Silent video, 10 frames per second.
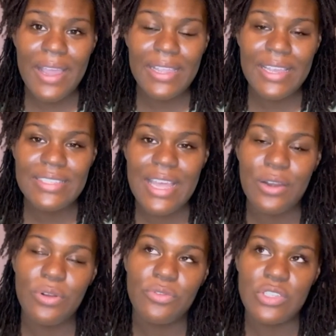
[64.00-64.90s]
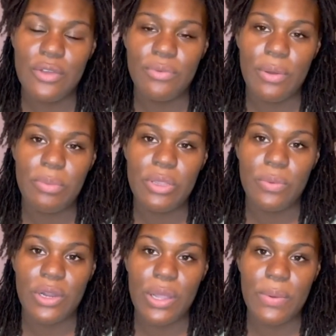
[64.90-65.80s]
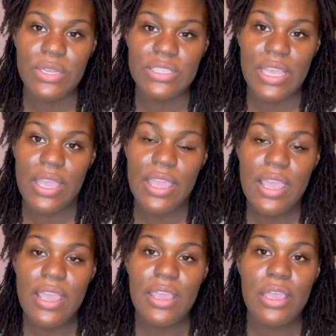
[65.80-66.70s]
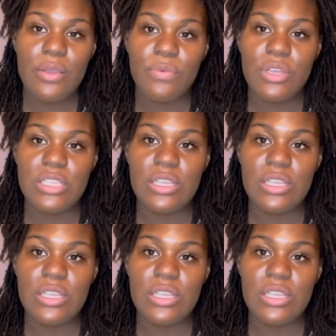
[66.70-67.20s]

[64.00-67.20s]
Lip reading: guess. I don't know if tough would be the word I want to say. It was